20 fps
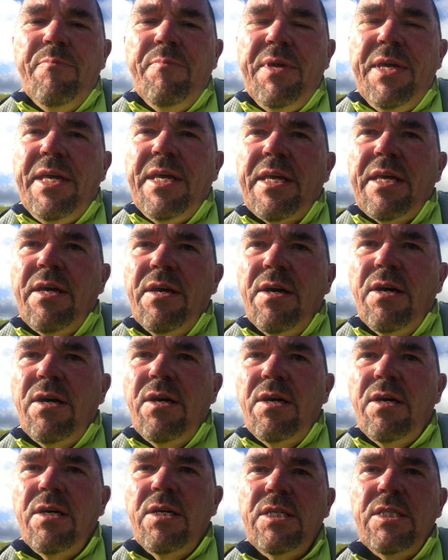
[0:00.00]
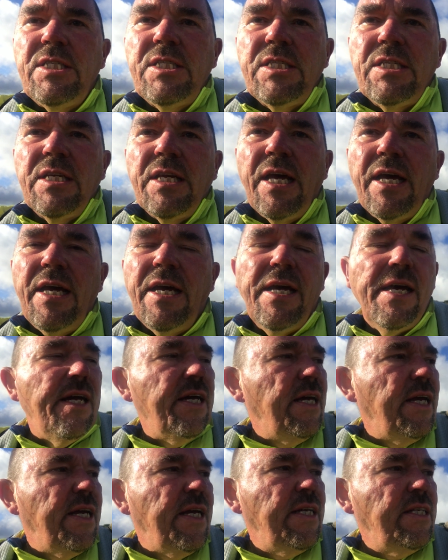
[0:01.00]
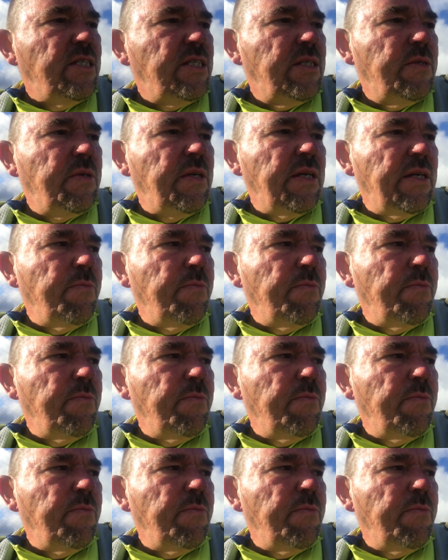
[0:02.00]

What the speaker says: because it's